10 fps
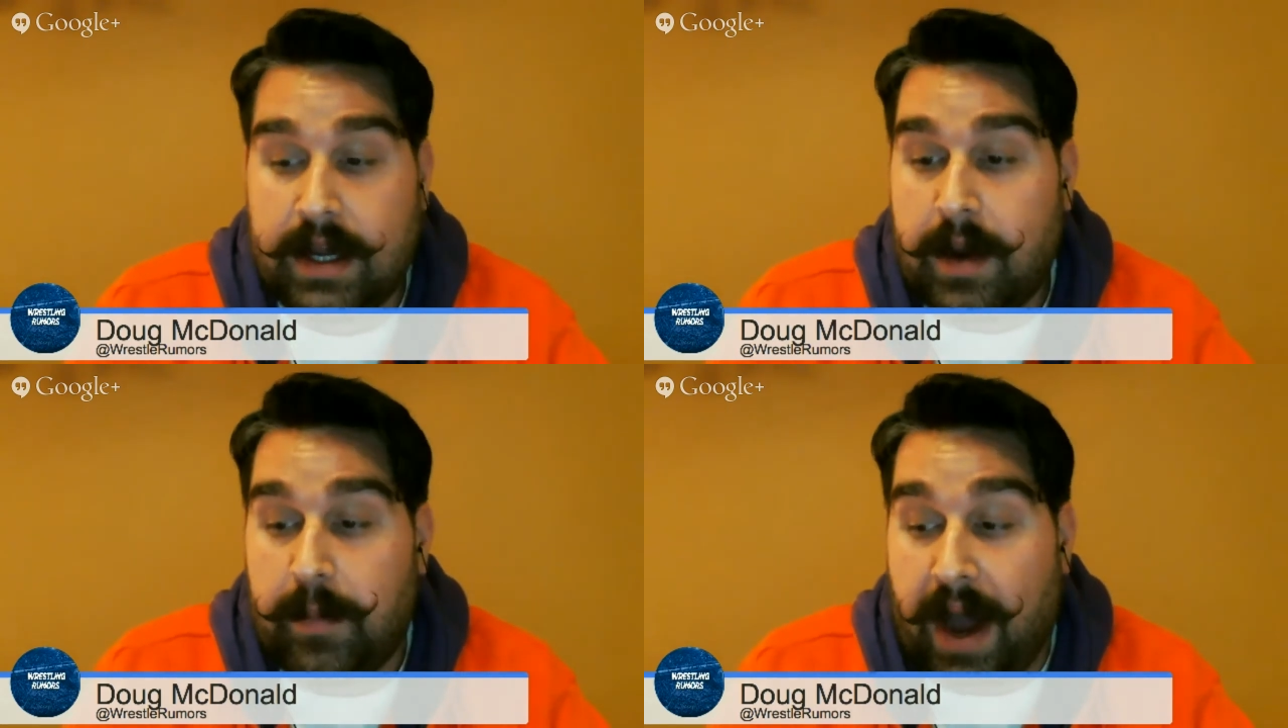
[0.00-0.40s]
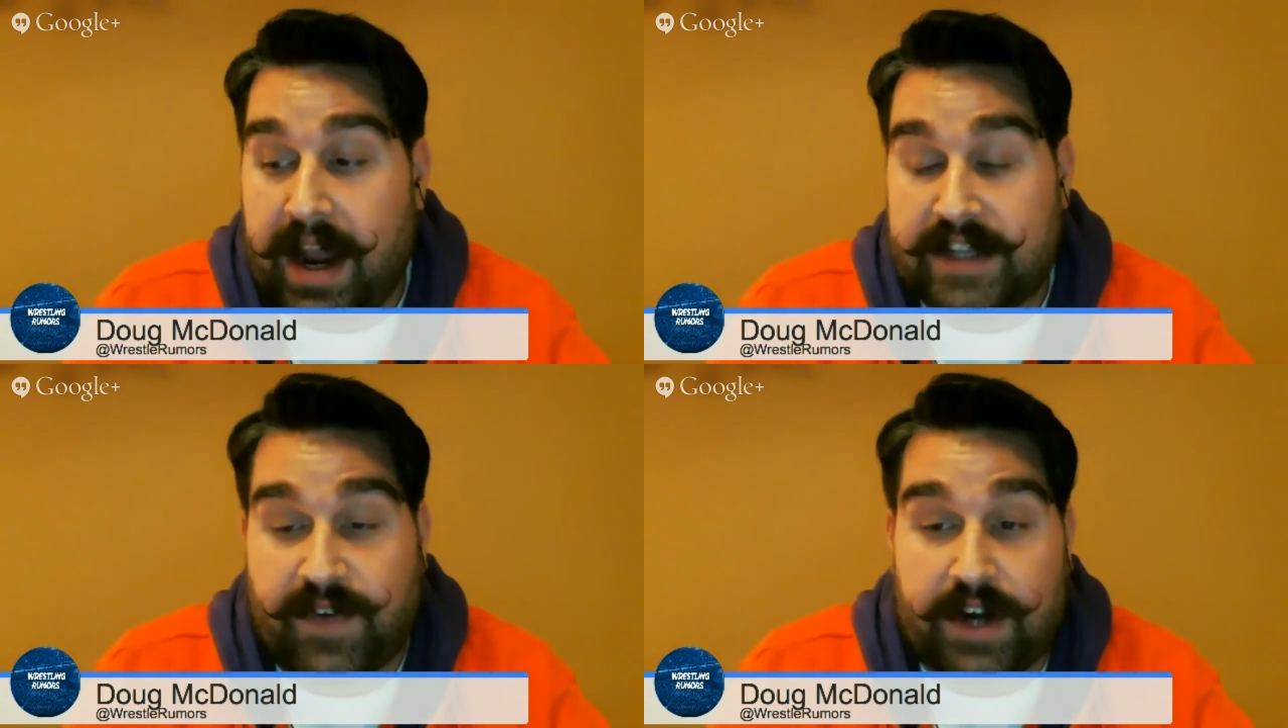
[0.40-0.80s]
But
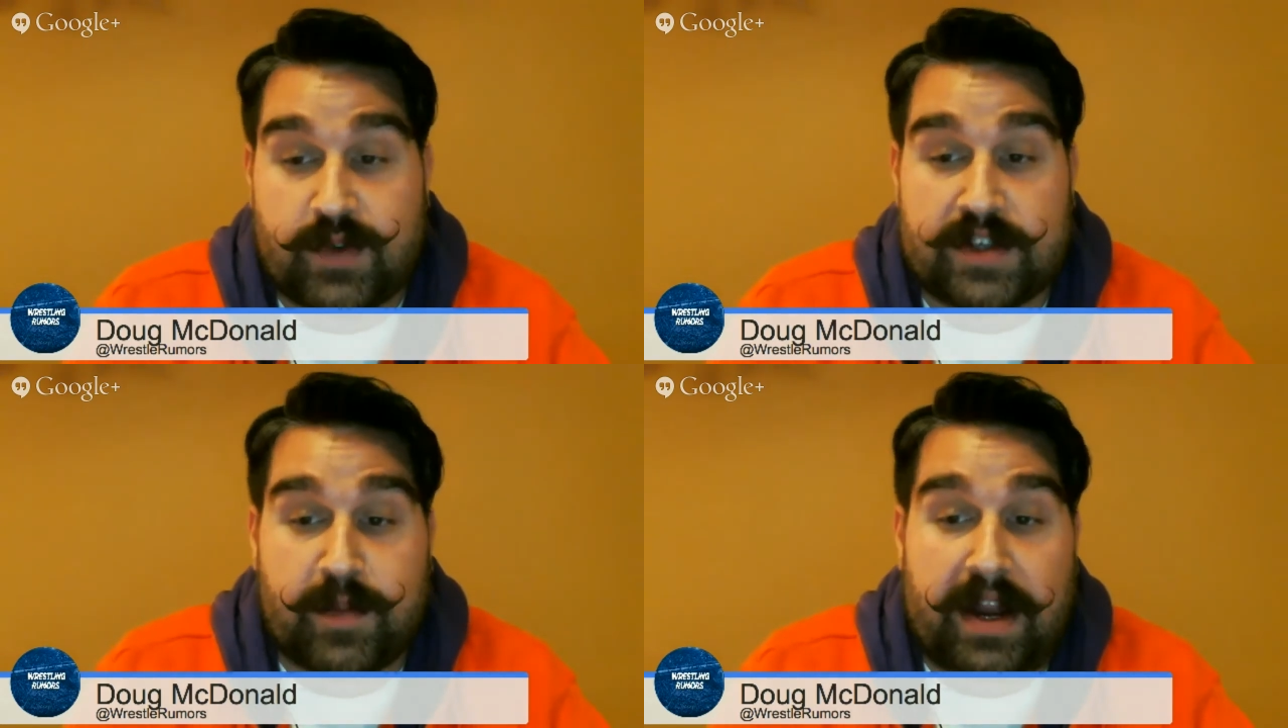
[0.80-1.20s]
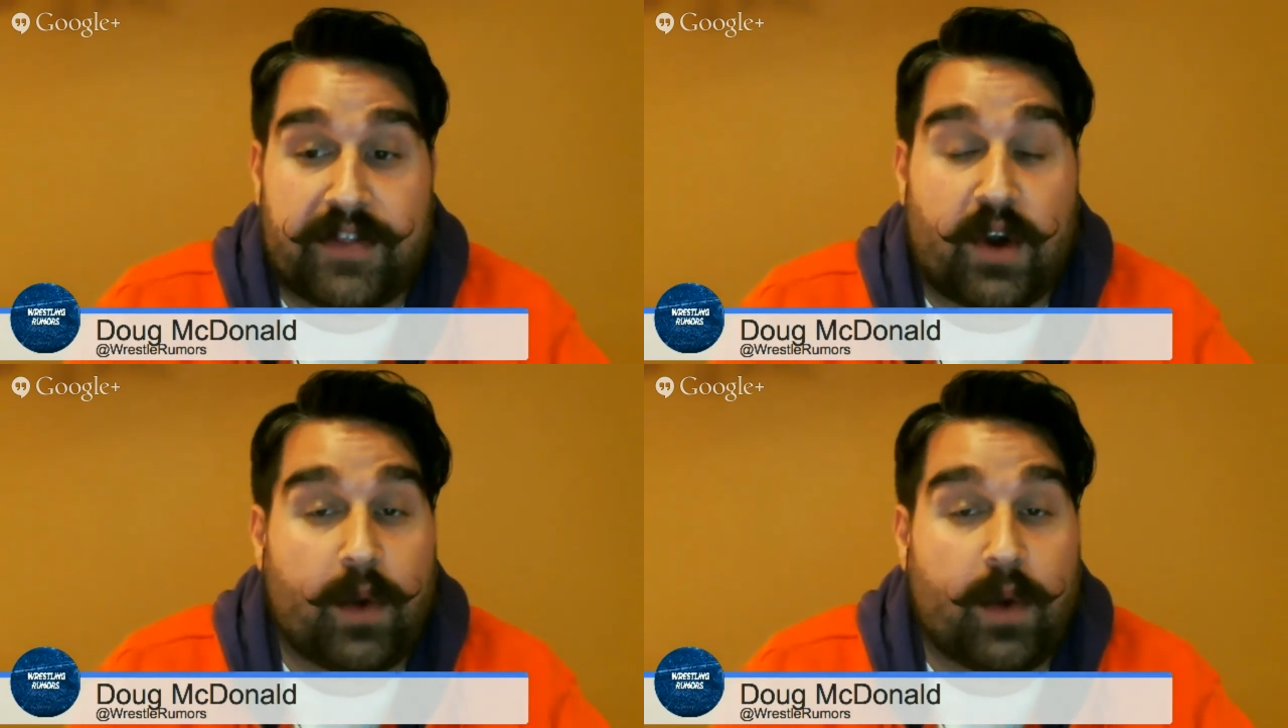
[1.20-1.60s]
as far as WrestleMania
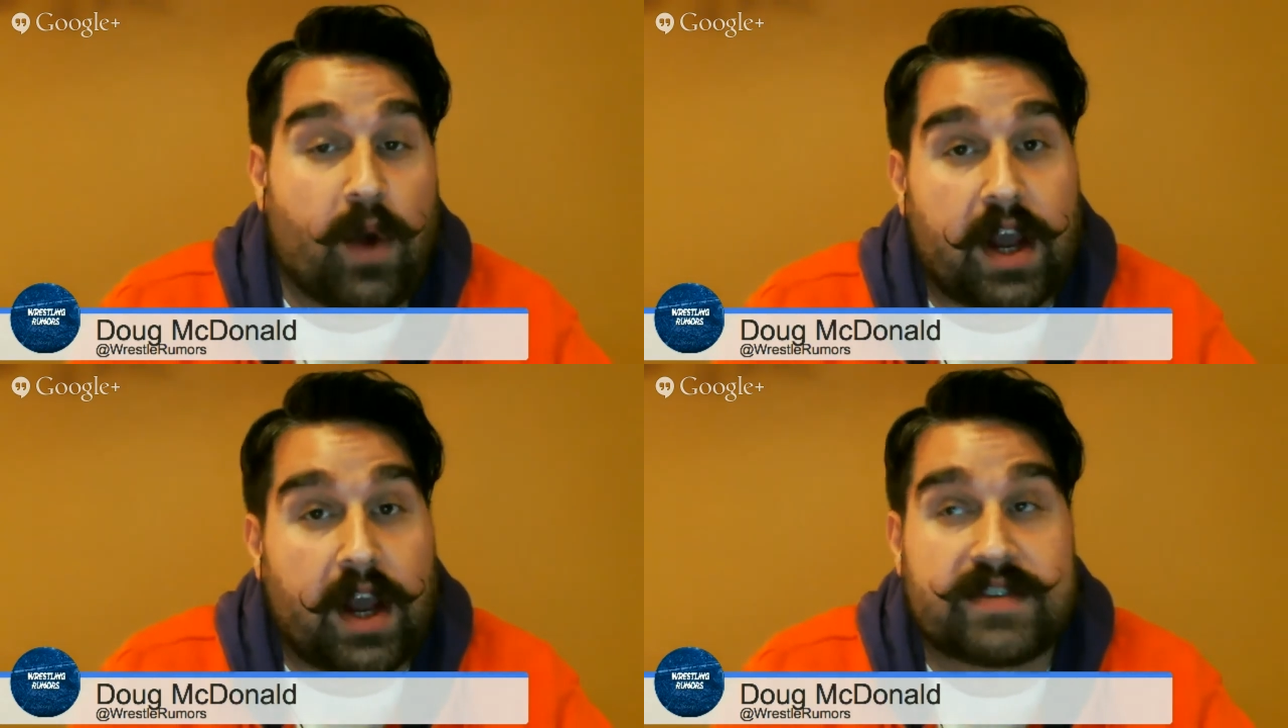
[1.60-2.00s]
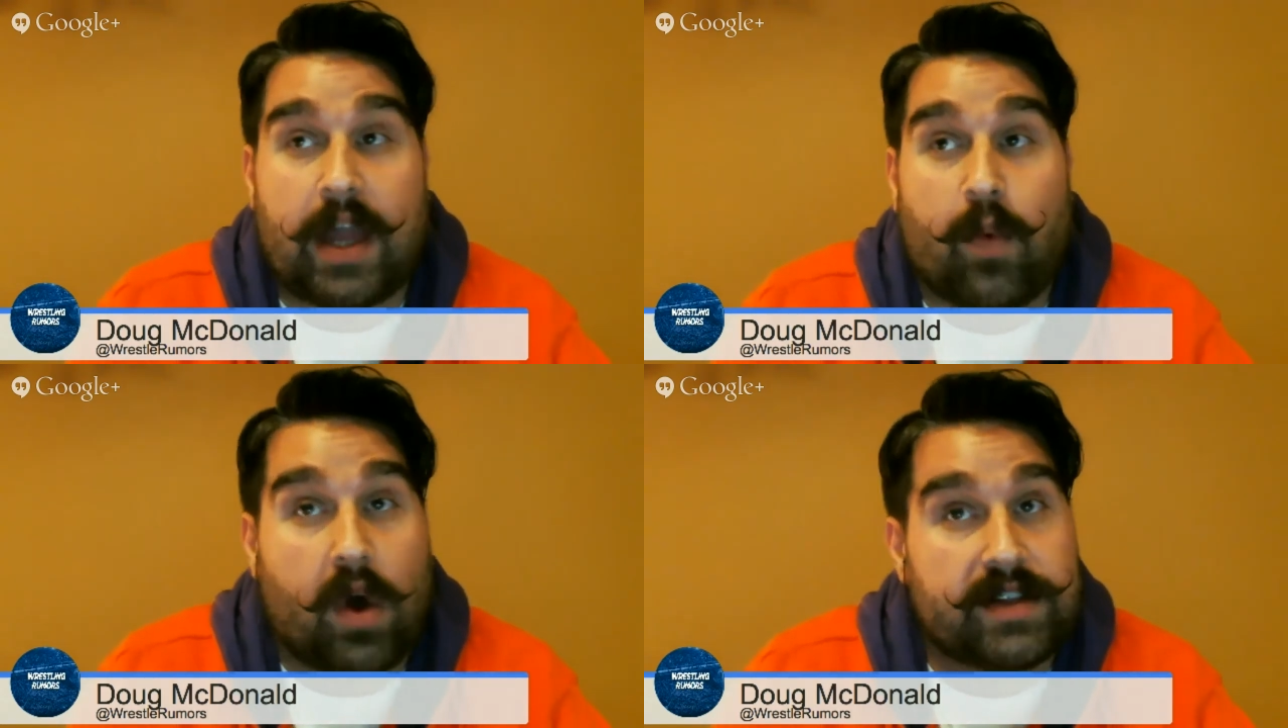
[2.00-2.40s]
31 goes, they
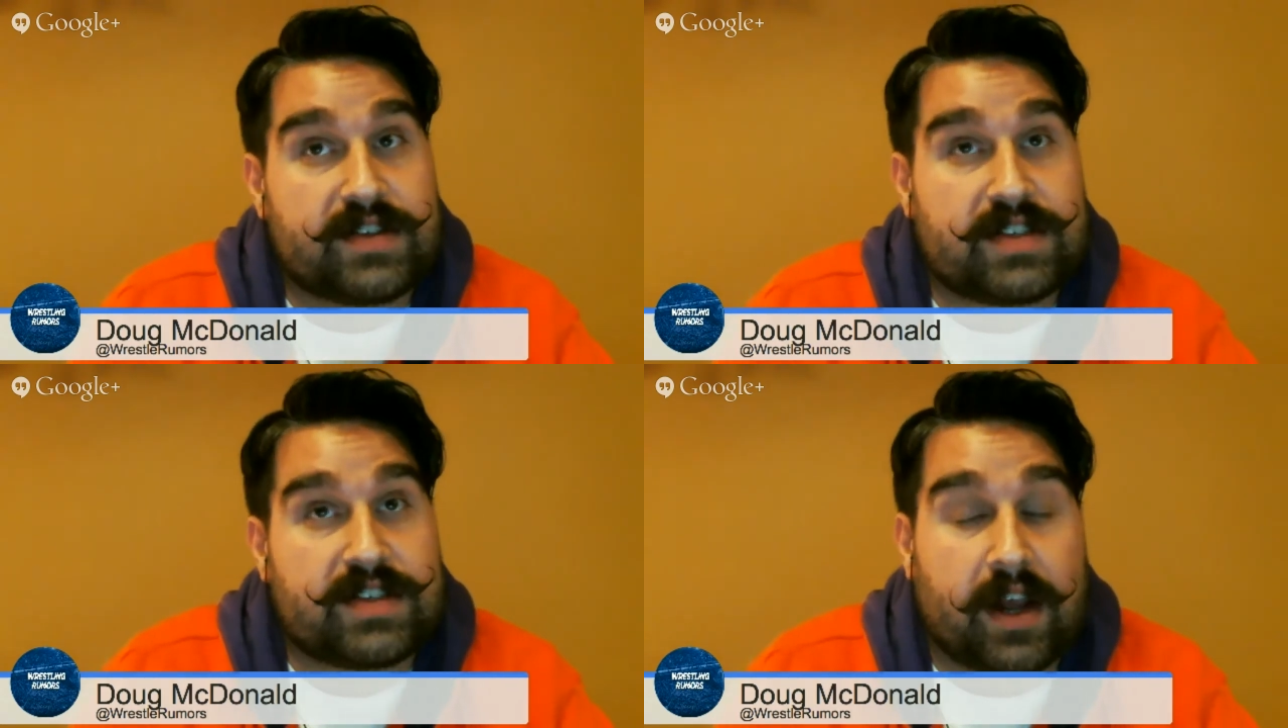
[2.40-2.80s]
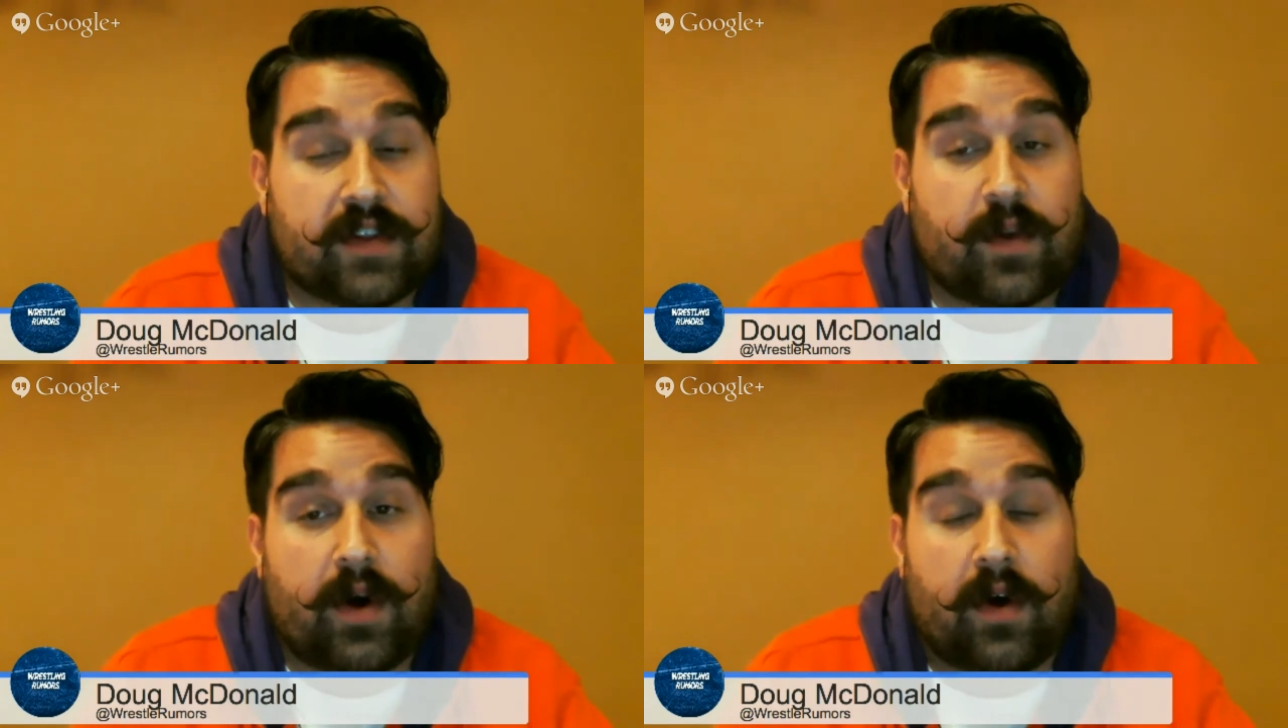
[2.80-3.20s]
want Sting
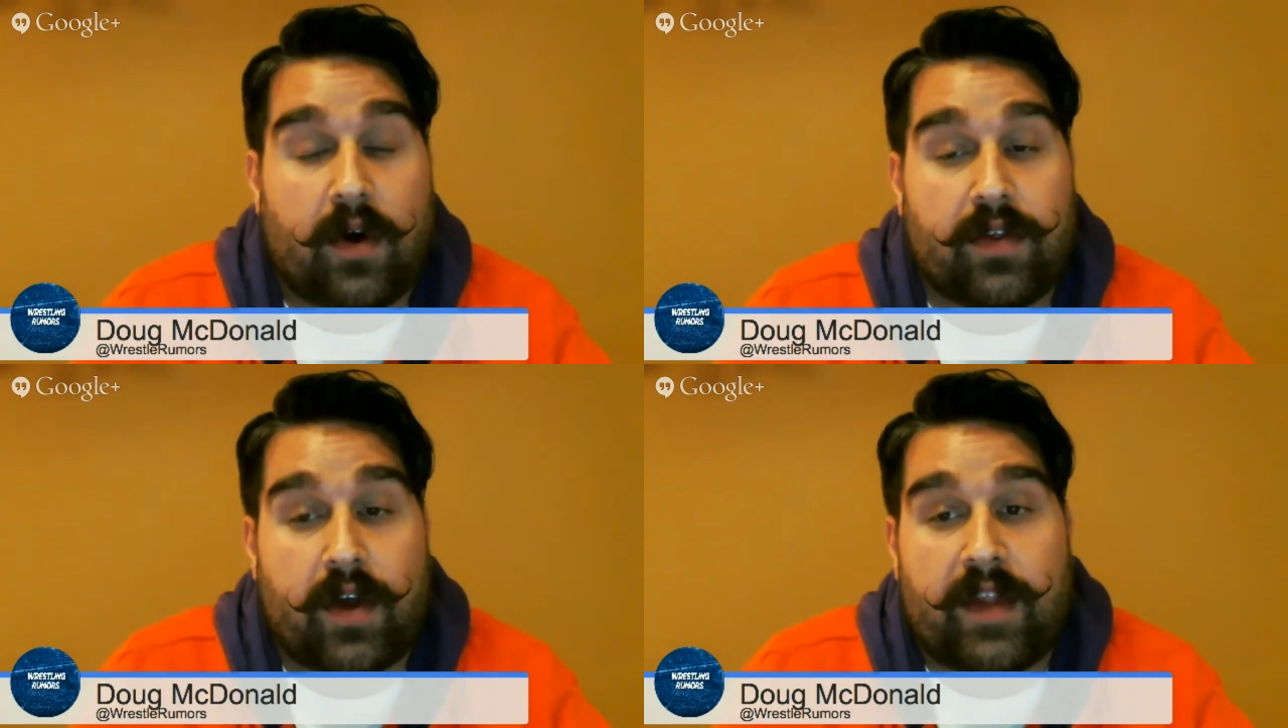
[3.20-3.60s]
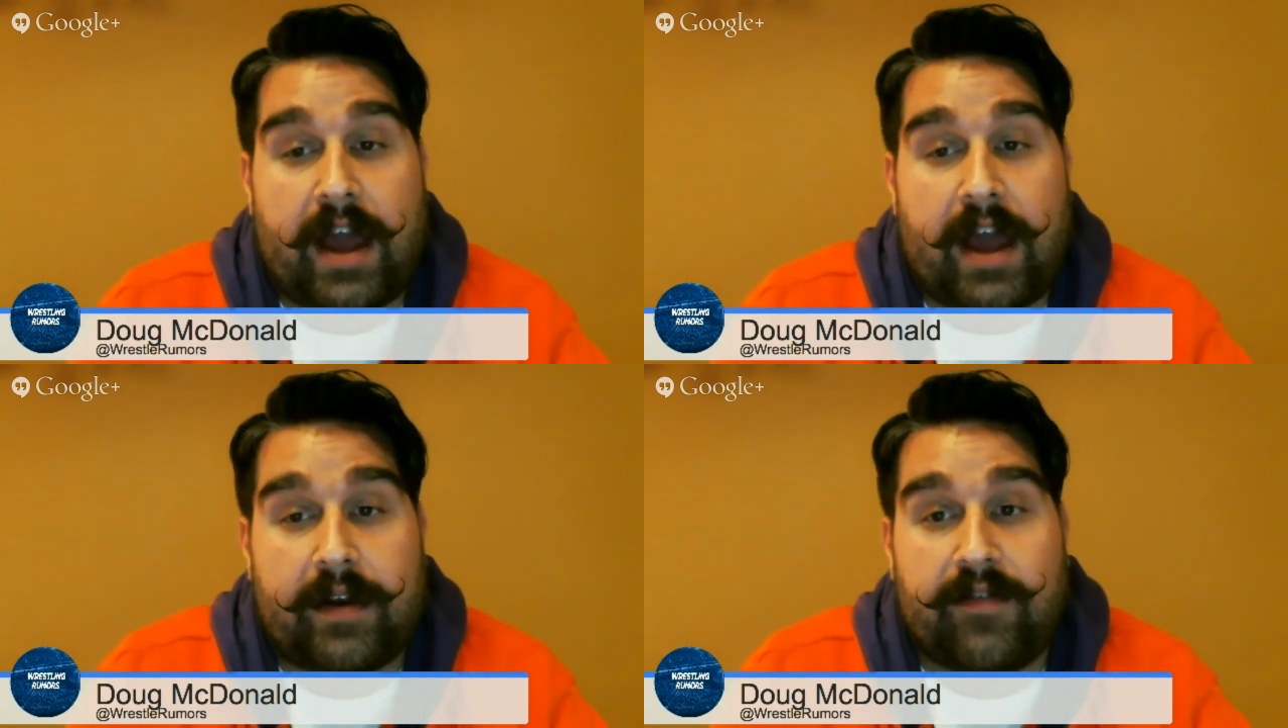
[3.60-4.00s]
on
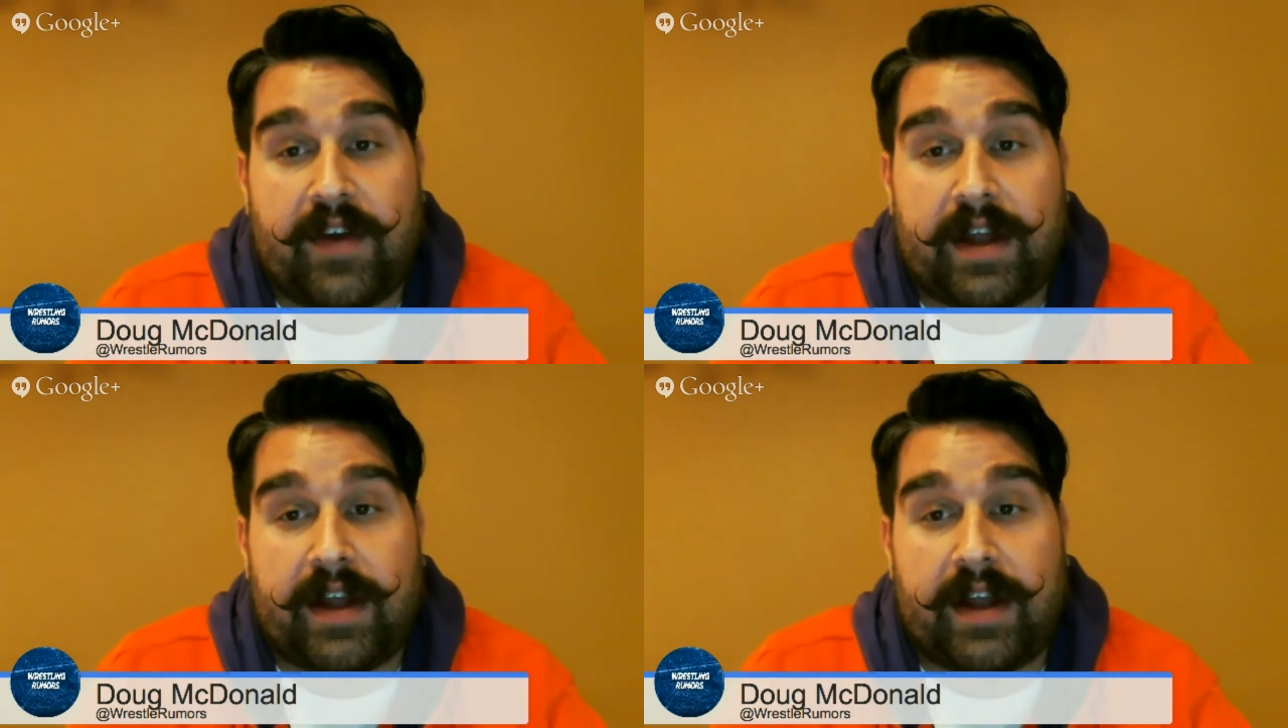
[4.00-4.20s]
that event.